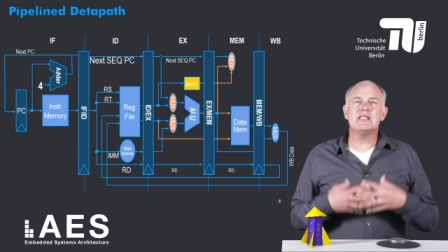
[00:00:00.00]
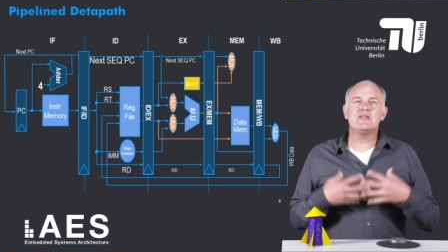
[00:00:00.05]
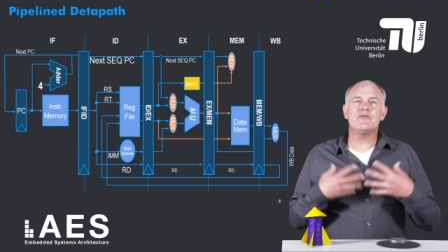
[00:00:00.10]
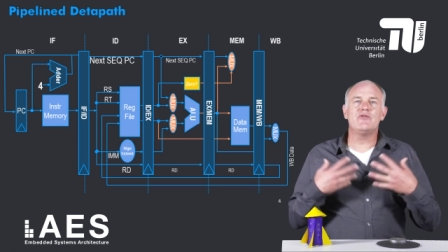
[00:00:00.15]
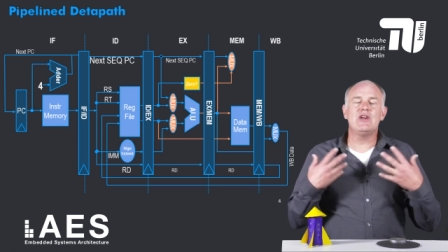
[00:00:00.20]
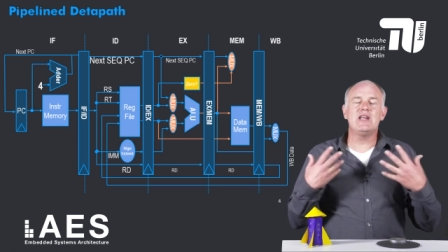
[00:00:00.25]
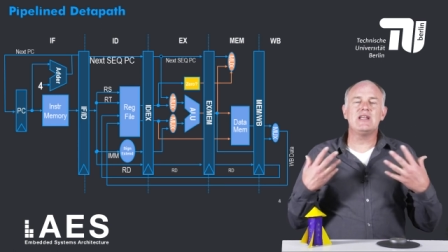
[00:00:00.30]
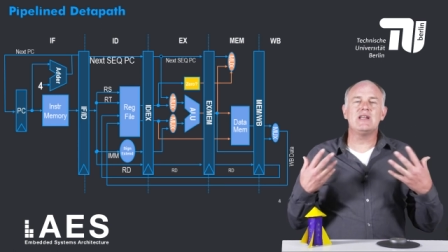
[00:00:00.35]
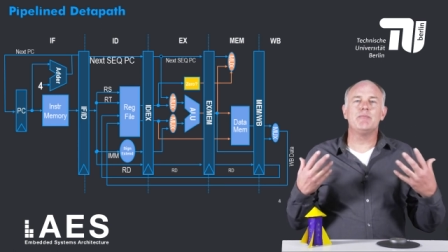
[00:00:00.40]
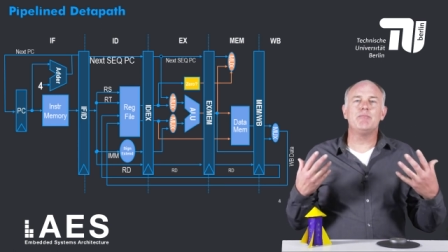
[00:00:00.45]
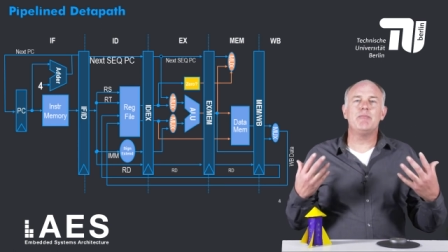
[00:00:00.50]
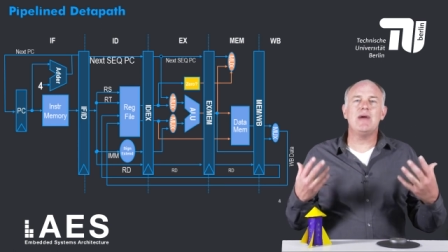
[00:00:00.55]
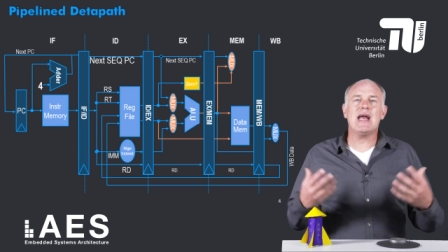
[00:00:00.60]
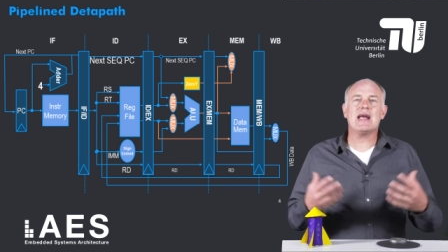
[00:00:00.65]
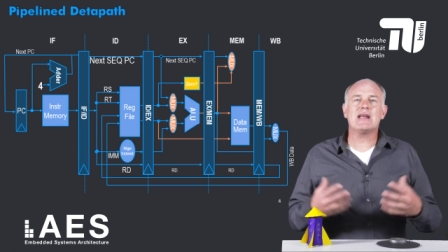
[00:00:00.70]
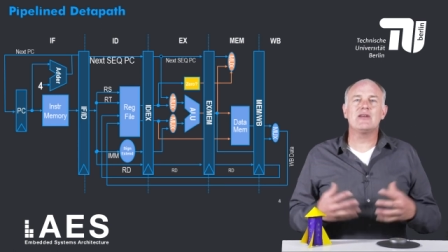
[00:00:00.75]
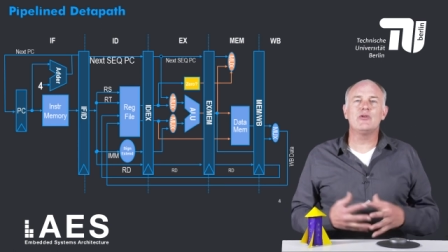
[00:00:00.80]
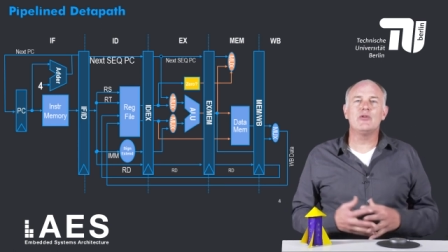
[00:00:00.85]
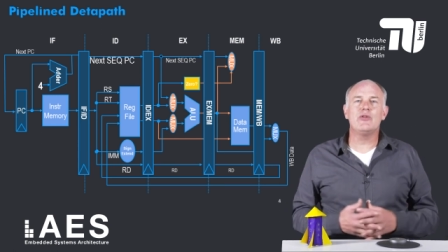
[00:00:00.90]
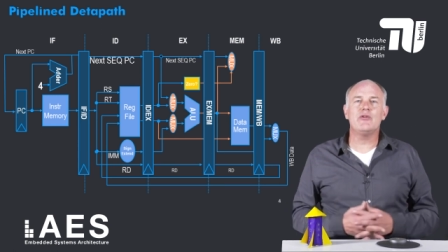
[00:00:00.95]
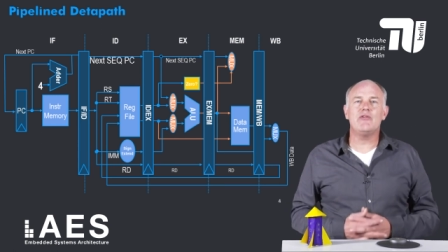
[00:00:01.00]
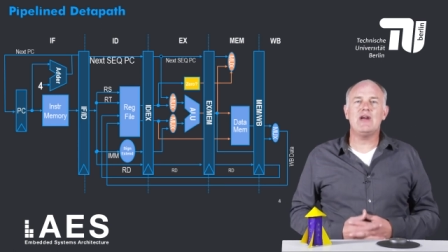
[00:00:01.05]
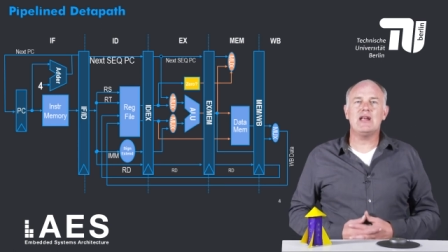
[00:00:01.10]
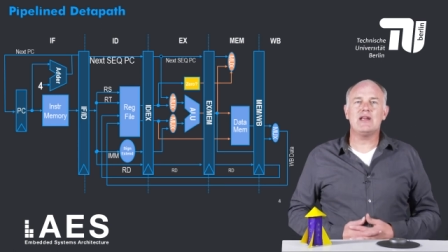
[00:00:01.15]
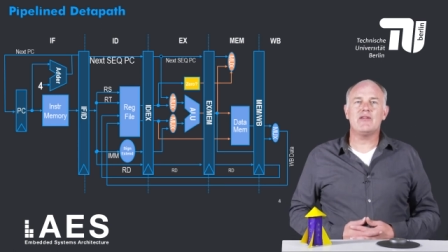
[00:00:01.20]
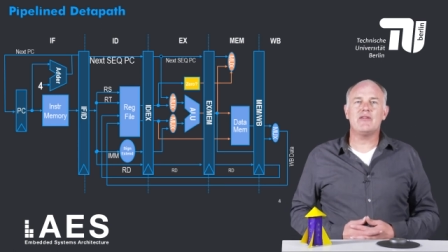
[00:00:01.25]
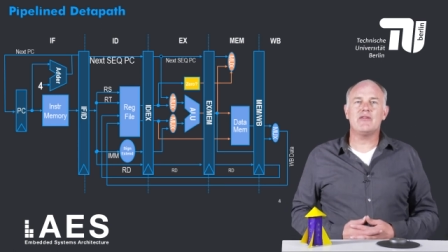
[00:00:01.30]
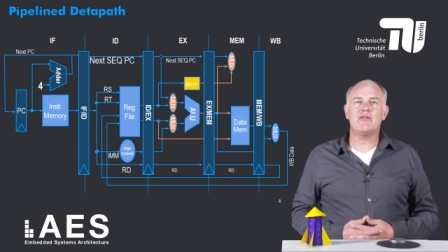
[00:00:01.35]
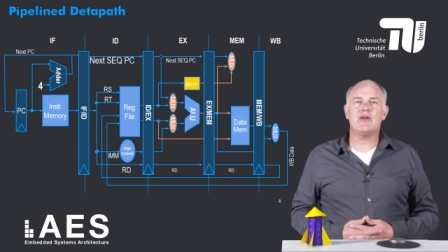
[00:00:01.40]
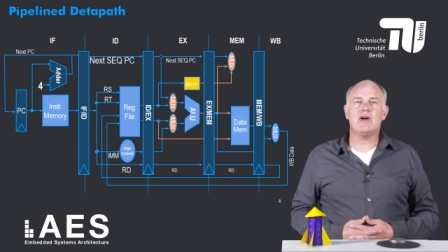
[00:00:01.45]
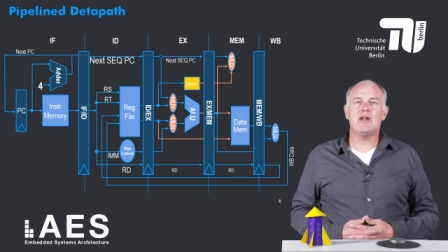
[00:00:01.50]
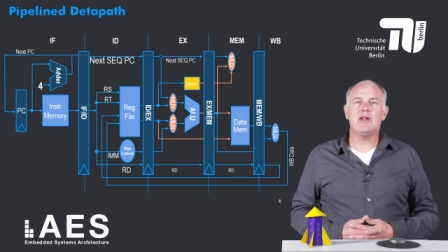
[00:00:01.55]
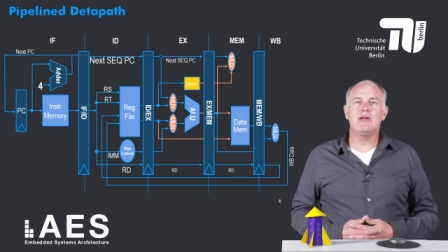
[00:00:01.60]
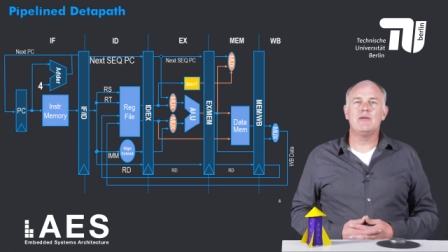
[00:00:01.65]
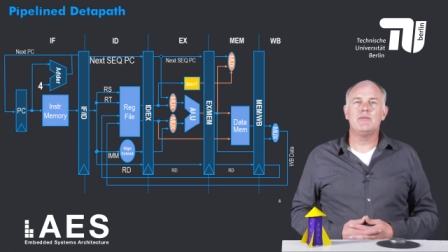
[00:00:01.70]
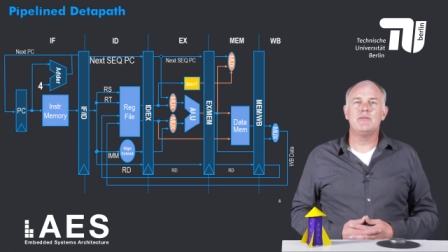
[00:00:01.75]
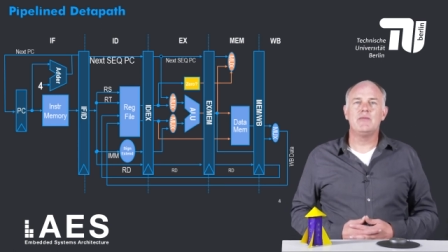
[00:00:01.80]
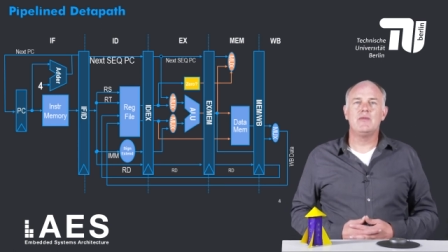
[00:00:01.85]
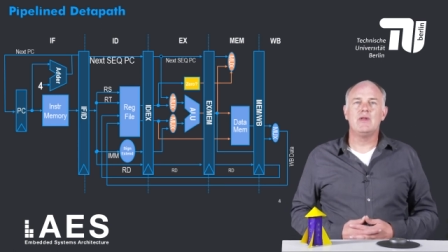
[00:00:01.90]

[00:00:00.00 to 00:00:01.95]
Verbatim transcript: is written back to the register file.